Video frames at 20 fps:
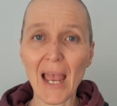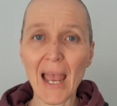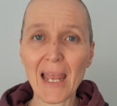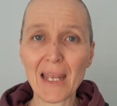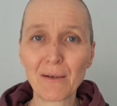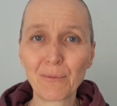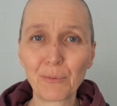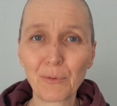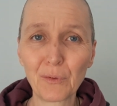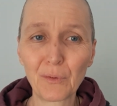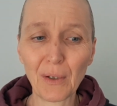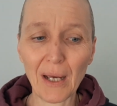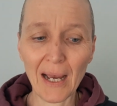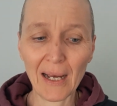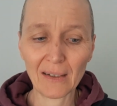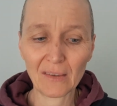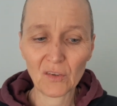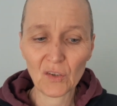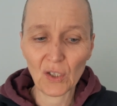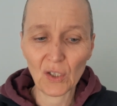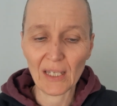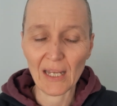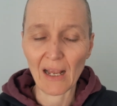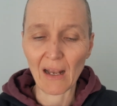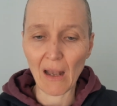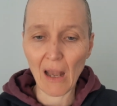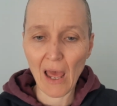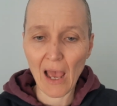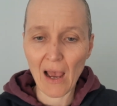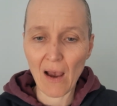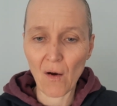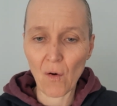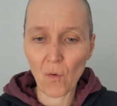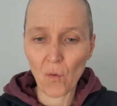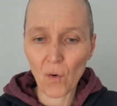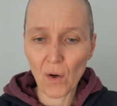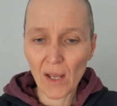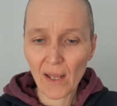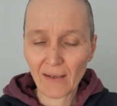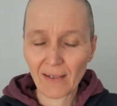able to actually allow